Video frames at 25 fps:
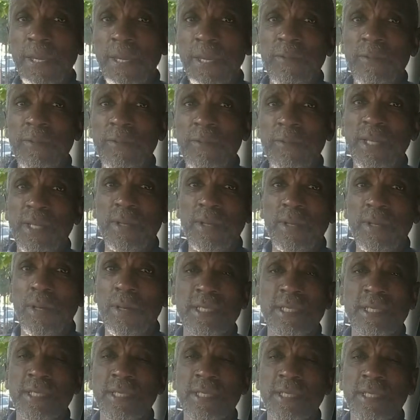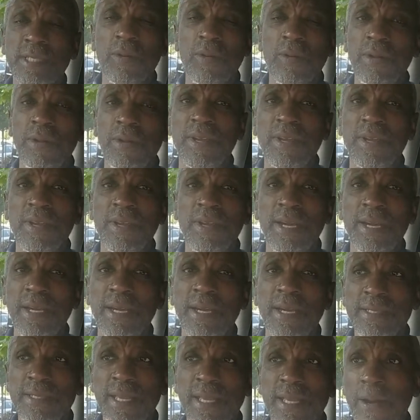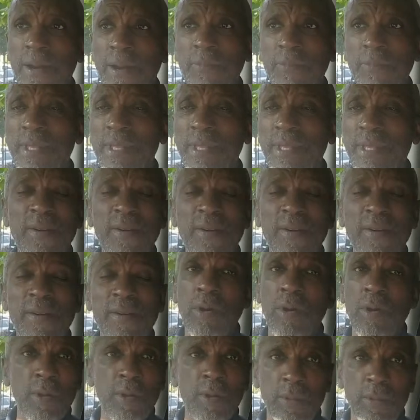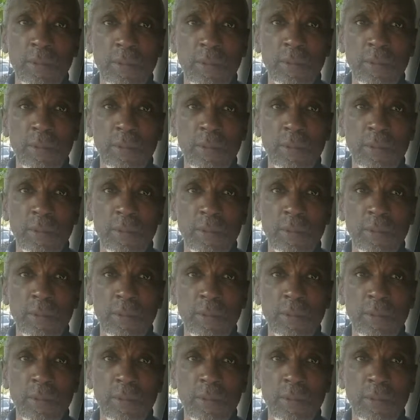been to college, got qualifications, they haven't got a clue.